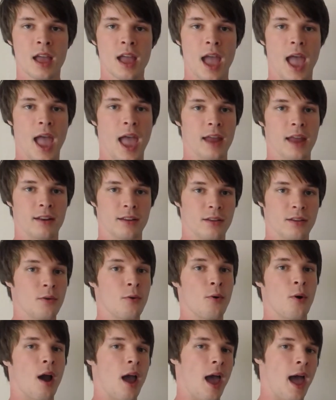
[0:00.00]

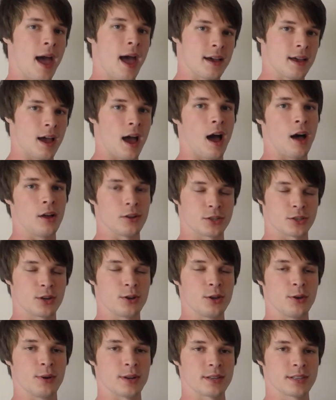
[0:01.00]
And I'll show
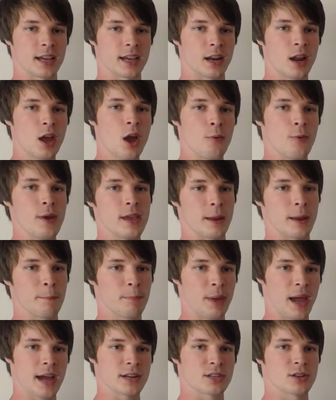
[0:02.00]
you in a second, we can
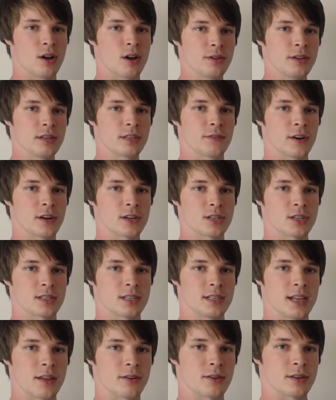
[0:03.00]
patch all these functions
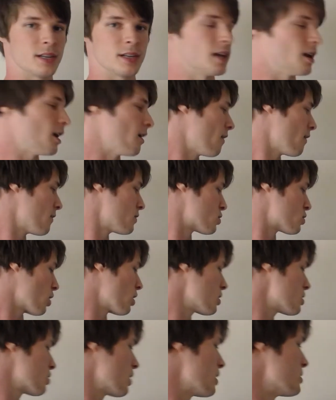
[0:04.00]
together to get a
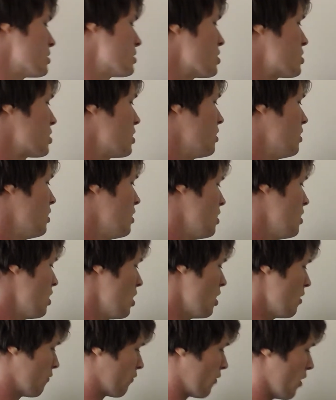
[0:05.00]
chart transition
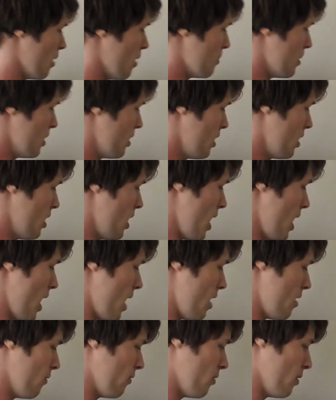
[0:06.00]
from
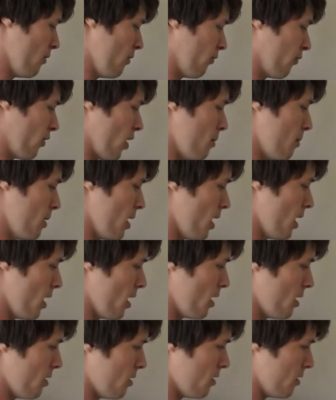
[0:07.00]

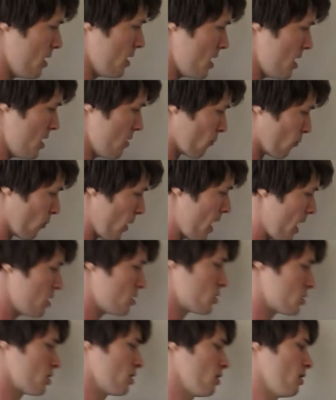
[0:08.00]
the
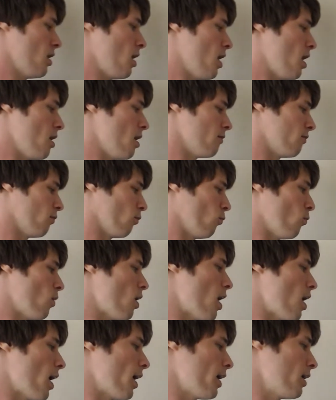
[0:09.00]
range of
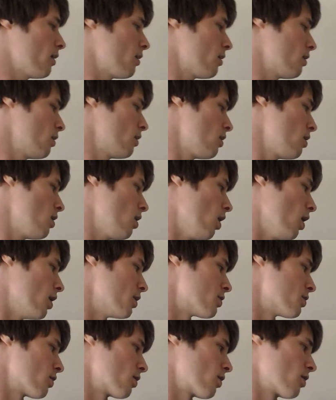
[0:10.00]
y
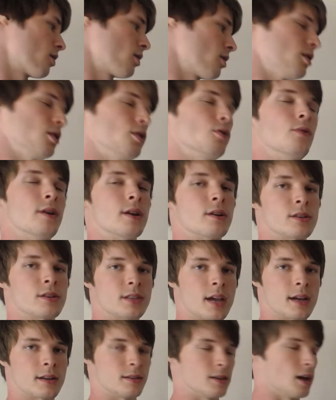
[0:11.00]
under U
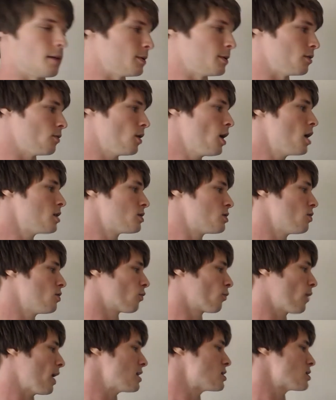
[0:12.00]
intersect W to the
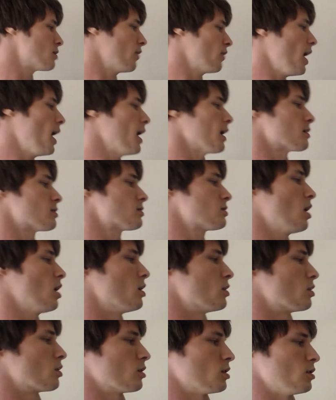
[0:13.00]
range of X
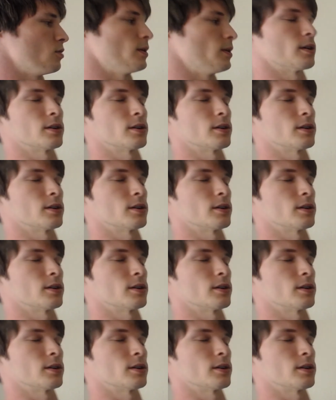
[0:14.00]
under U